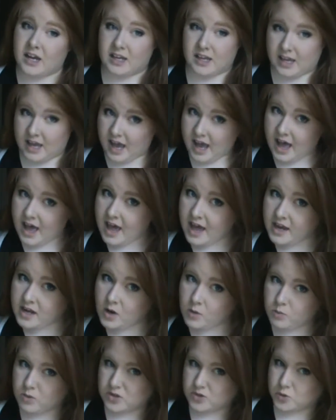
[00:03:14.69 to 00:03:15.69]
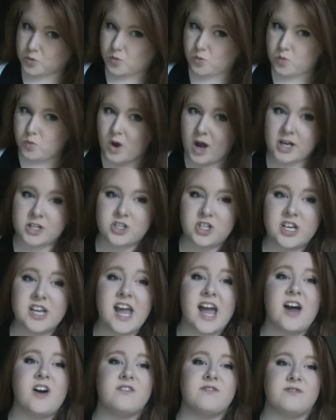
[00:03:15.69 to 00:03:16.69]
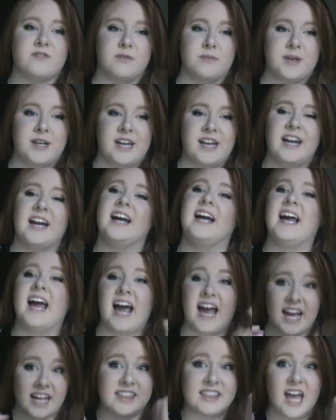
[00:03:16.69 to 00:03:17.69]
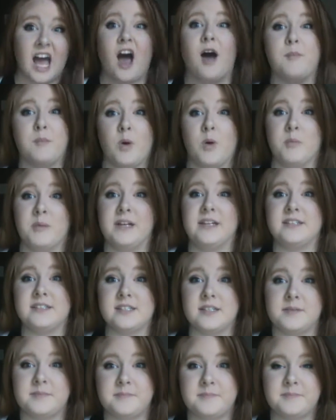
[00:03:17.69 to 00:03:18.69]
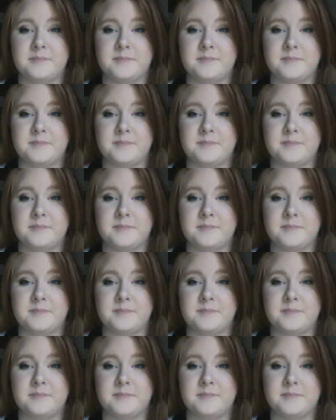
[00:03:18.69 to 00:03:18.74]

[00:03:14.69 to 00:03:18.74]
God was watching out for me at that moment.